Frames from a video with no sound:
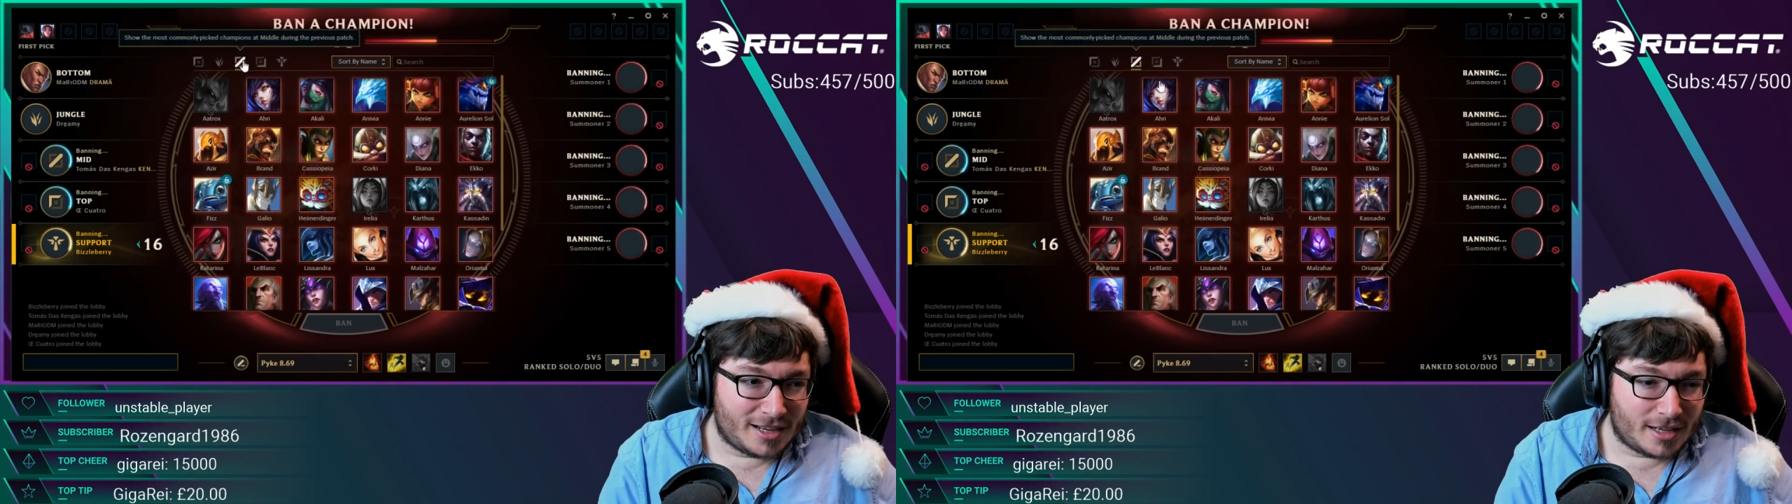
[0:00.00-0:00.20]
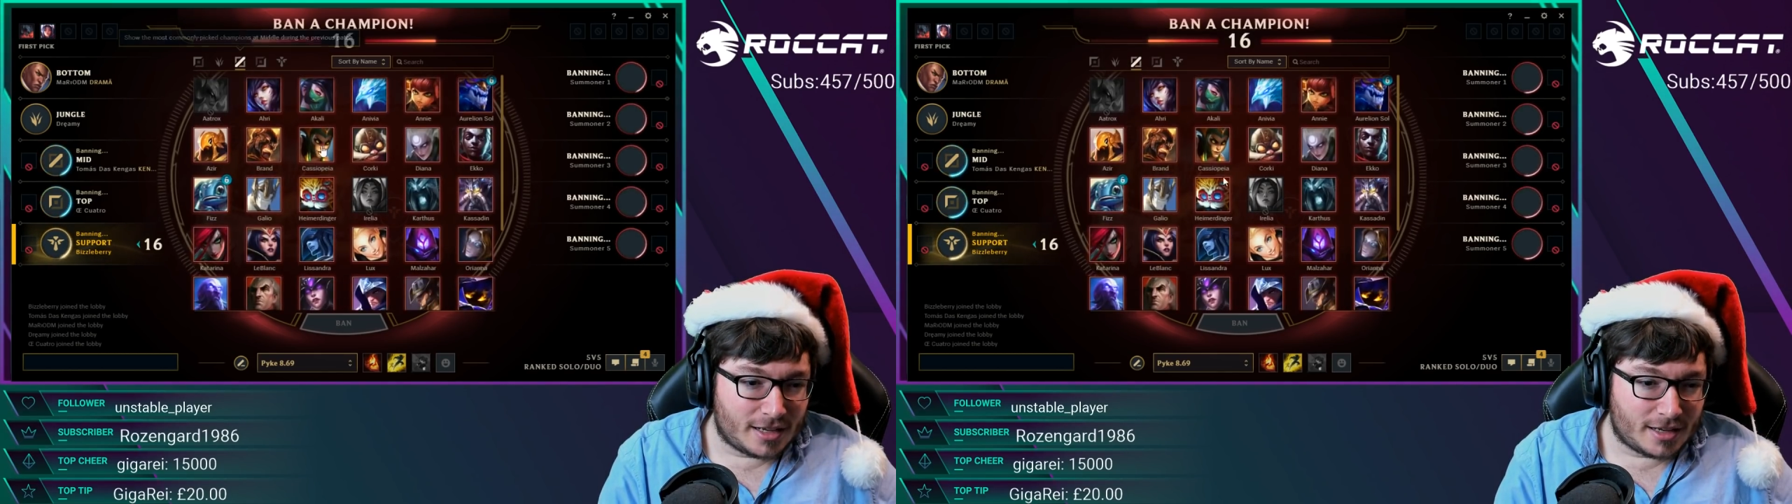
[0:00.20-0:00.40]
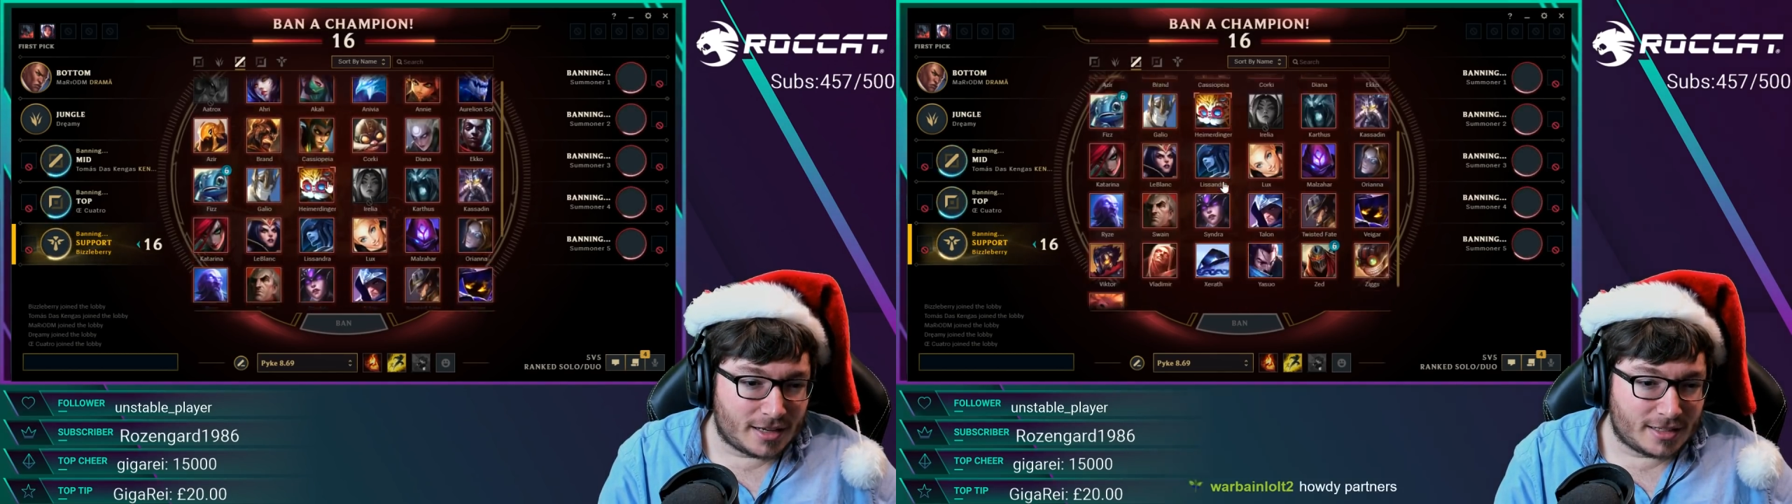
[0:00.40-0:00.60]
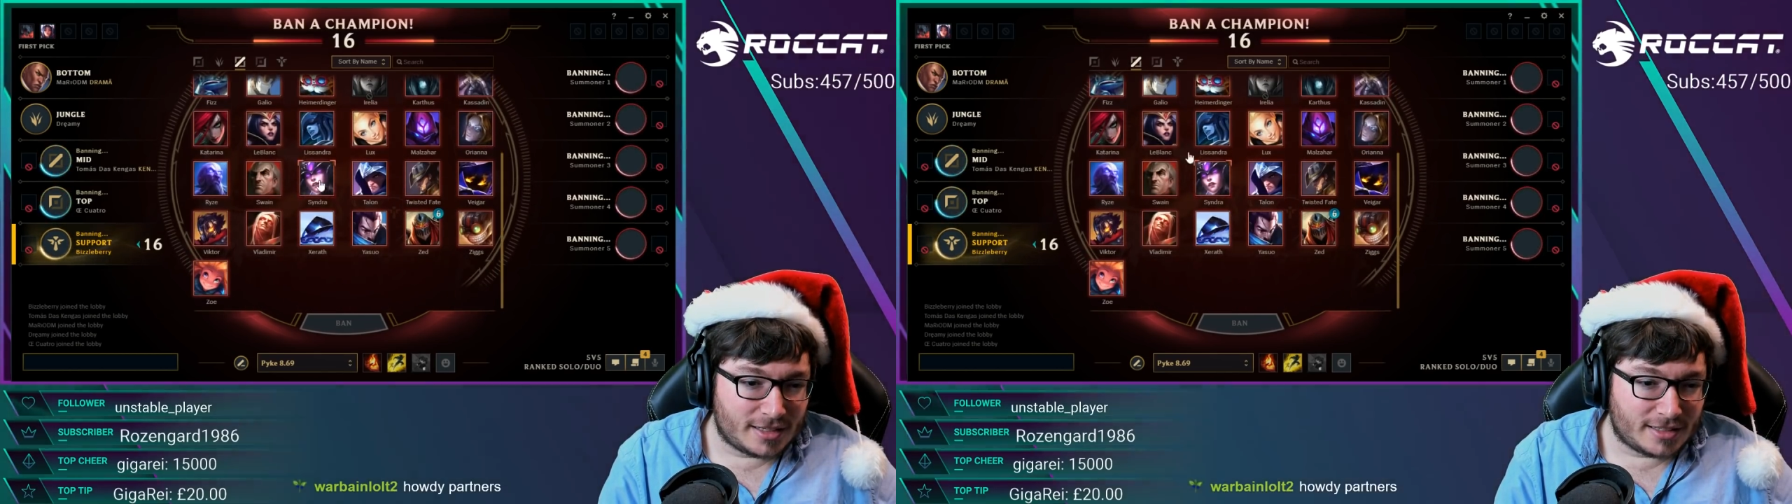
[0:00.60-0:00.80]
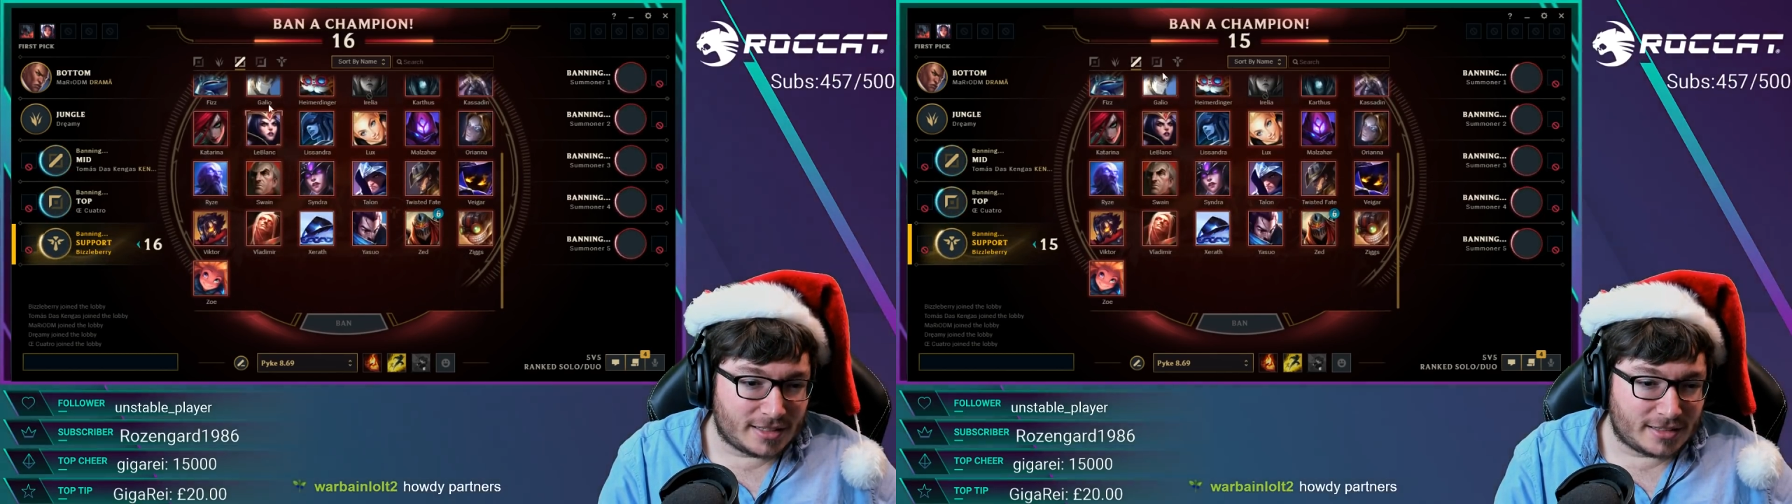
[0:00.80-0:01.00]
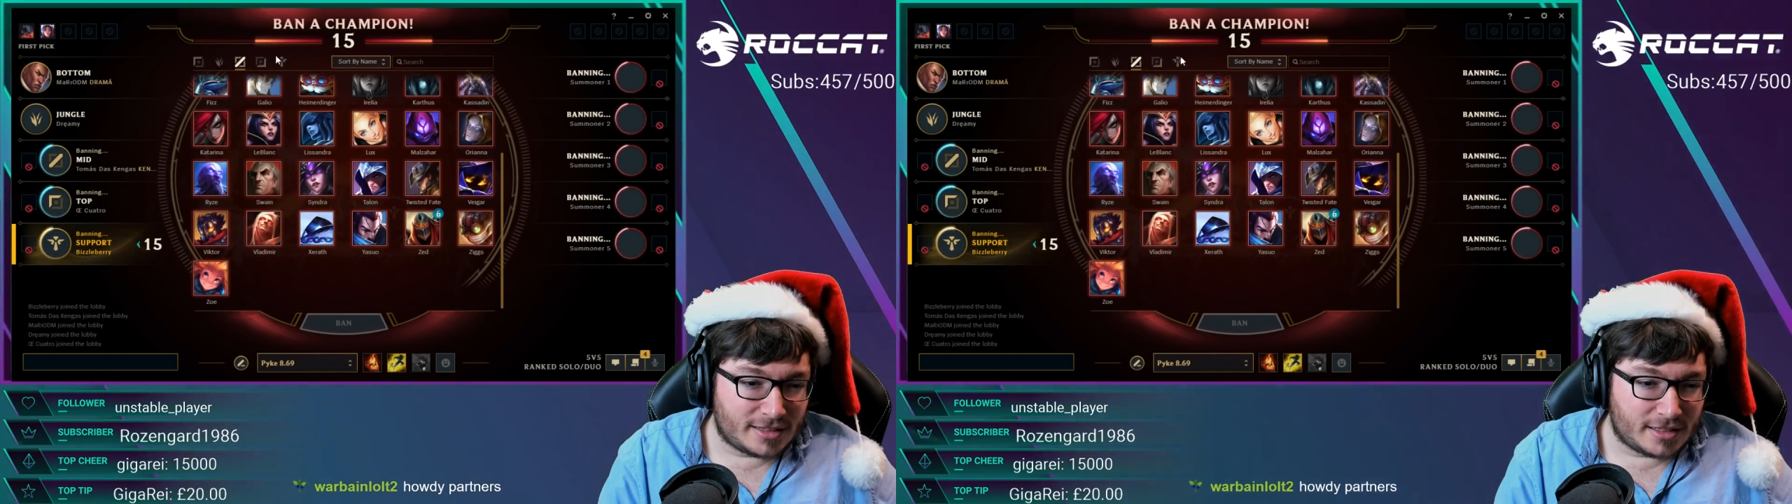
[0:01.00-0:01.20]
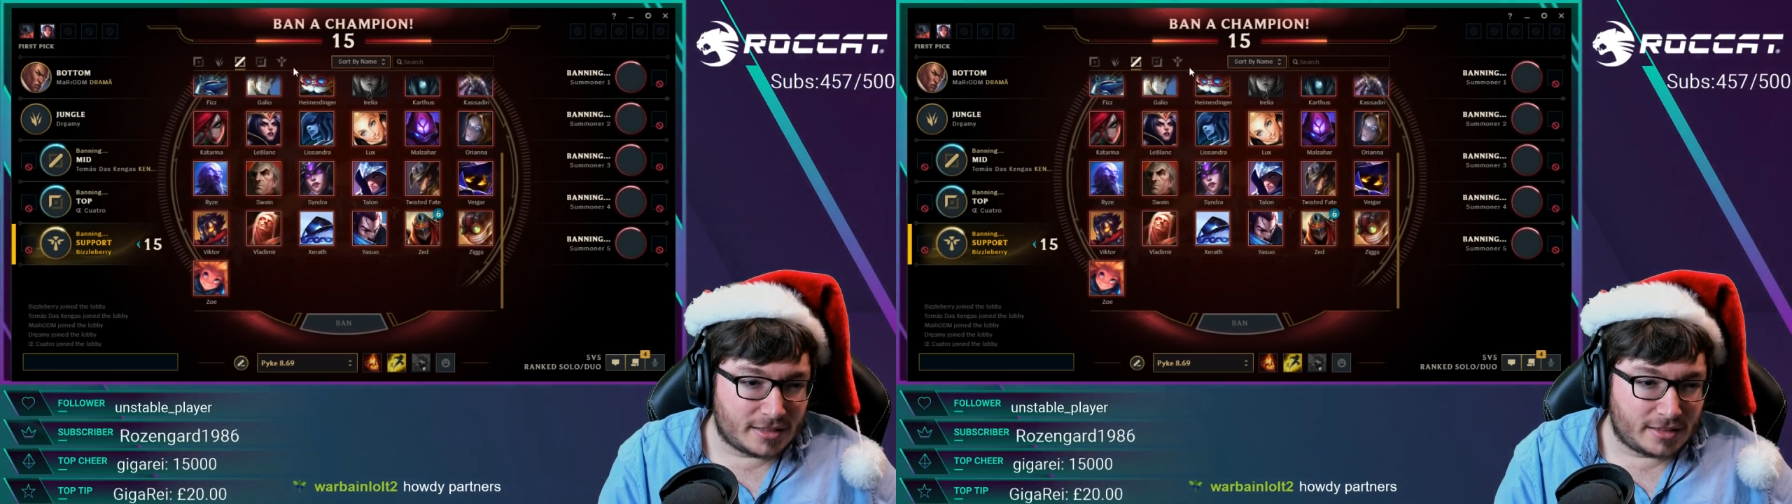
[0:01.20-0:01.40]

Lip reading: That's just